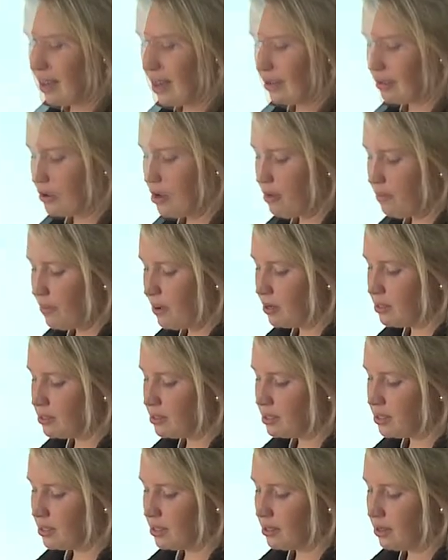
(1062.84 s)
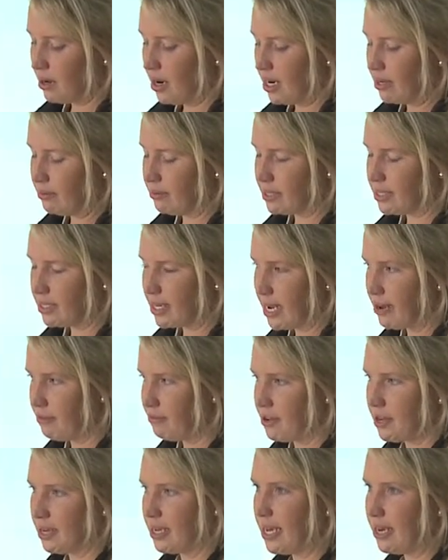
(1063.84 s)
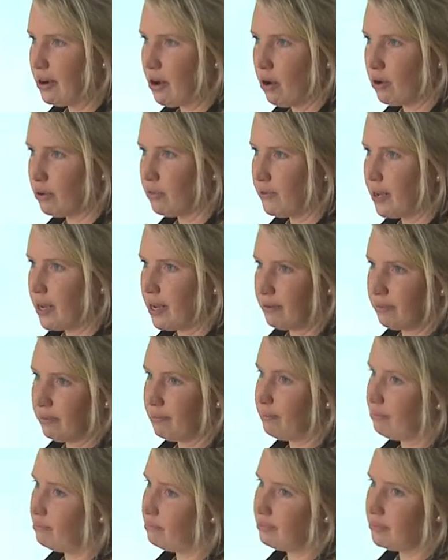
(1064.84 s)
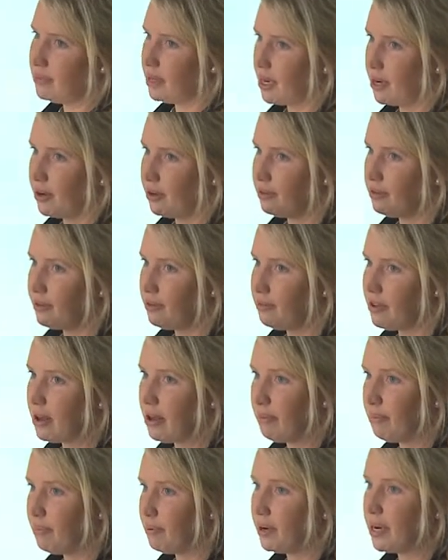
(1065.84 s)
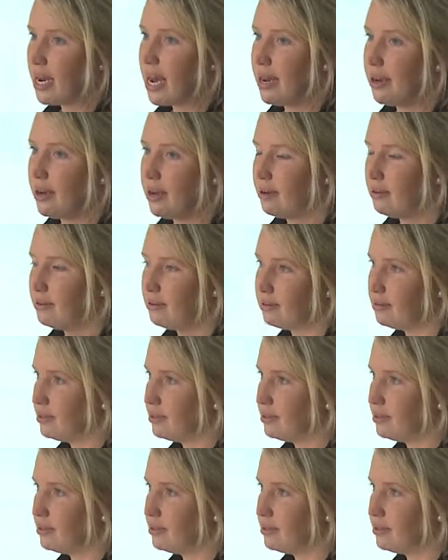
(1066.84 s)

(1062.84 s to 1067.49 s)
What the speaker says: Compost, I would say, if you can get hold of it, and if you can put it out at